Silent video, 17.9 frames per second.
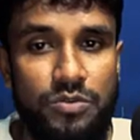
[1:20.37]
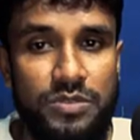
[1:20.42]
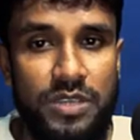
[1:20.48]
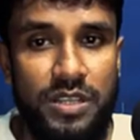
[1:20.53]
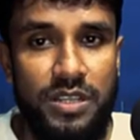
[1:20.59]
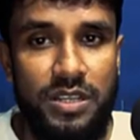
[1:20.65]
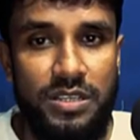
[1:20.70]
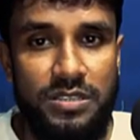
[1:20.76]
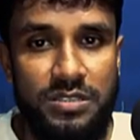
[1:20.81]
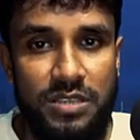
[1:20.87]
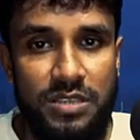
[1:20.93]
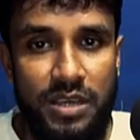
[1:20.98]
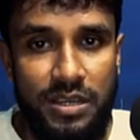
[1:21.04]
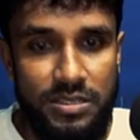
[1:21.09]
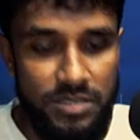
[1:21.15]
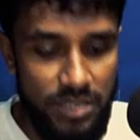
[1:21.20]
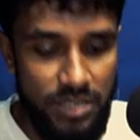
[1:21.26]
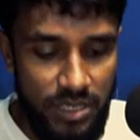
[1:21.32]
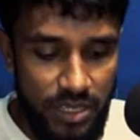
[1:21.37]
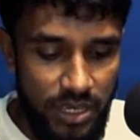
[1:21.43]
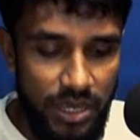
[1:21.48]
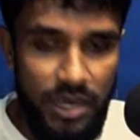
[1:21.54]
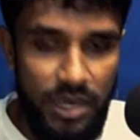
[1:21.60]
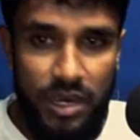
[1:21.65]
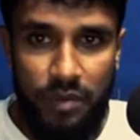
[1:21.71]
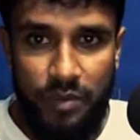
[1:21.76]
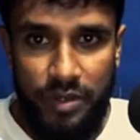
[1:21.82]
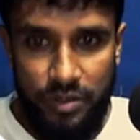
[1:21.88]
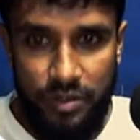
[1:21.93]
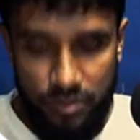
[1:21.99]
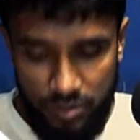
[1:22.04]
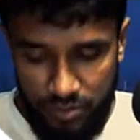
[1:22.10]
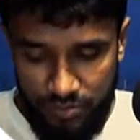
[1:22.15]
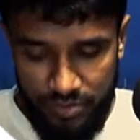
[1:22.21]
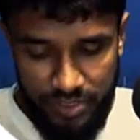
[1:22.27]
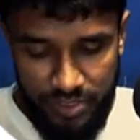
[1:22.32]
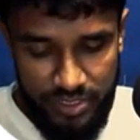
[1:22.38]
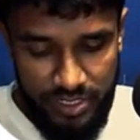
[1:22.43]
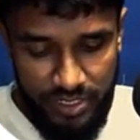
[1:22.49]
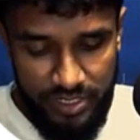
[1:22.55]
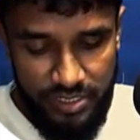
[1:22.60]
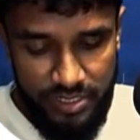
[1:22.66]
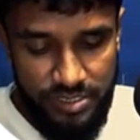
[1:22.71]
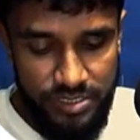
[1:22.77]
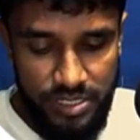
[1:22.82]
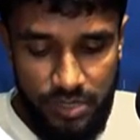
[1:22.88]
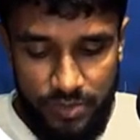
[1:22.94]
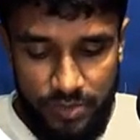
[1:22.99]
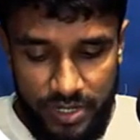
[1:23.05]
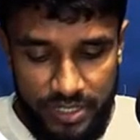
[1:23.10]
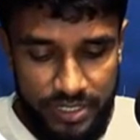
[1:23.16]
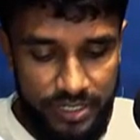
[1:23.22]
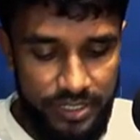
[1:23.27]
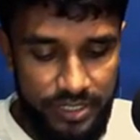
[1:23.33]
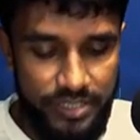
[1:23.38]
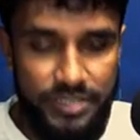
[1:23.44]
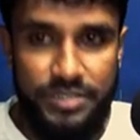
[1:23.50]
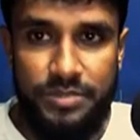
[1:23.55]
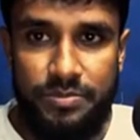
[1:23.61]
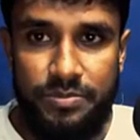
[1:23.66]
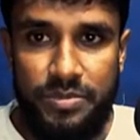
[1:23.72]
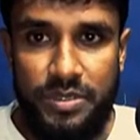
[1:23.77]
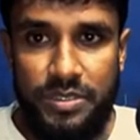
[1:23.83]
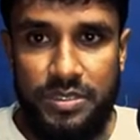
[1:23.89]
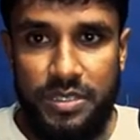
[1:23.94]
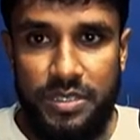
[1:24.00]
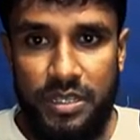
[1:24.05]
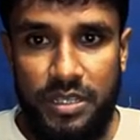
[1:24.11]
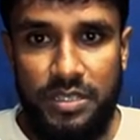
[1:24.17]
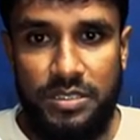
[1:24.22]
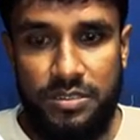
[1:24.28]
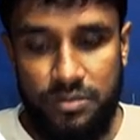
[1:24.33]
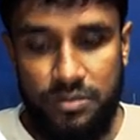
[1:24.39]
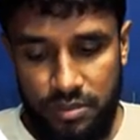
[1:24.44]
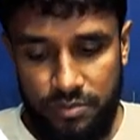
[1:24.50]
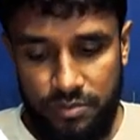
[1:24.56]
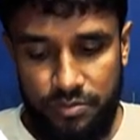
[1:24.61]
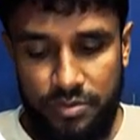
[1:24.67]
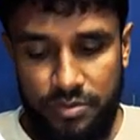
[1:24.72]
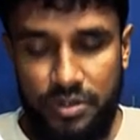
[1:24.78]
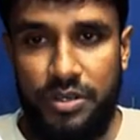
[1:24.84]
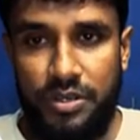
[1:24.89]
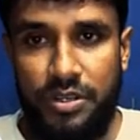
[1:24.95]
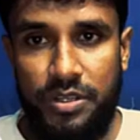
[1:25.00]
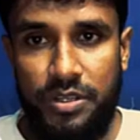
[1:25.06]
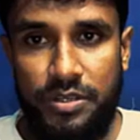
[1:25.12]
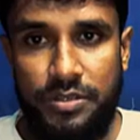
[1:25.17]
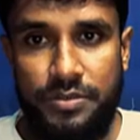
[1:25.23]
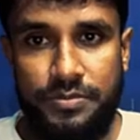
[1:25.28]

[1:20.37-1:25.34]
channel, search Amin top rated digital marketing specialist, top rated